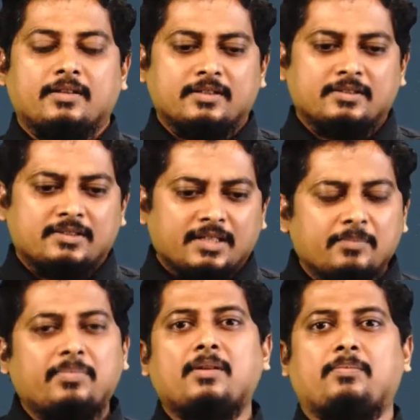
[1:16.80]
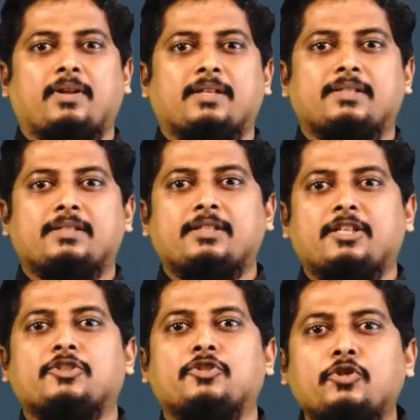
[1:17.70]
The simple present
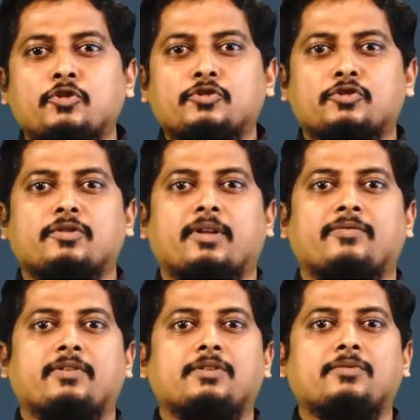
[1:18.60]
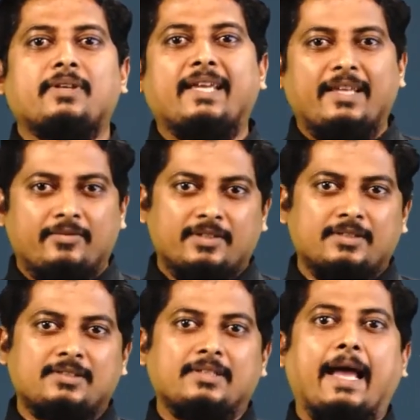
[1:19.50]
is used to refer to
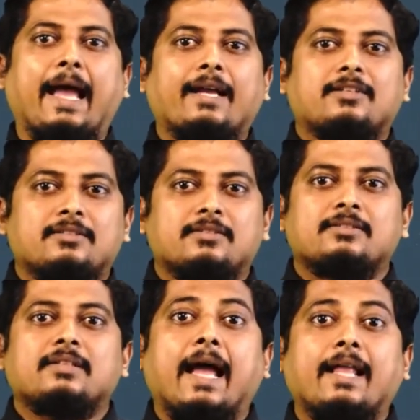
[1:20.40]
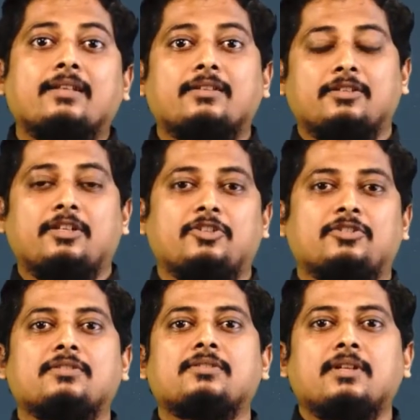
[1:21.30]
events, actions and
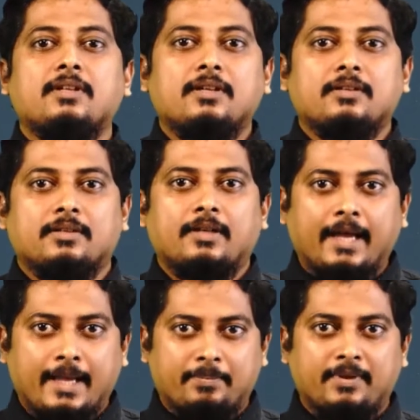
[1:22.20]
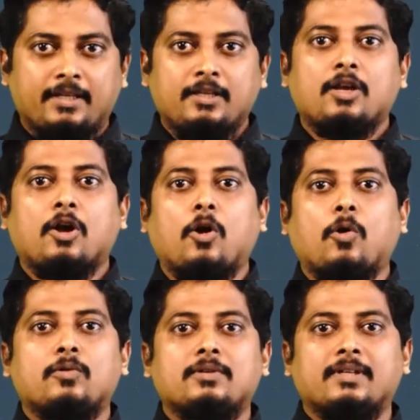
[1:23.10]
conditions that are happening
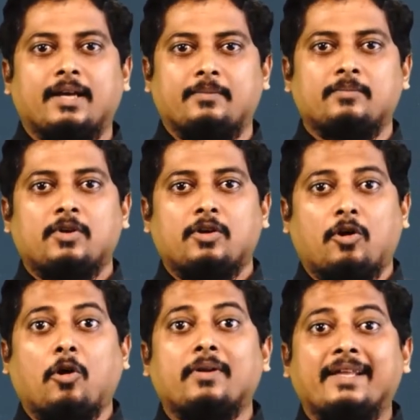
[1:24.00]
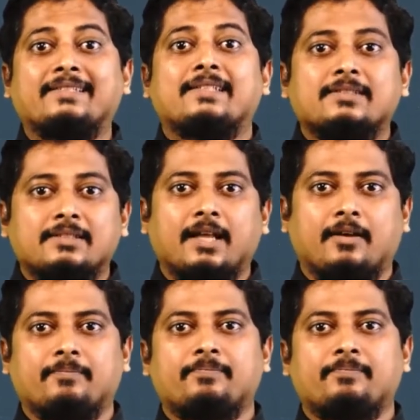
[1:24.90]
all the time or exist now.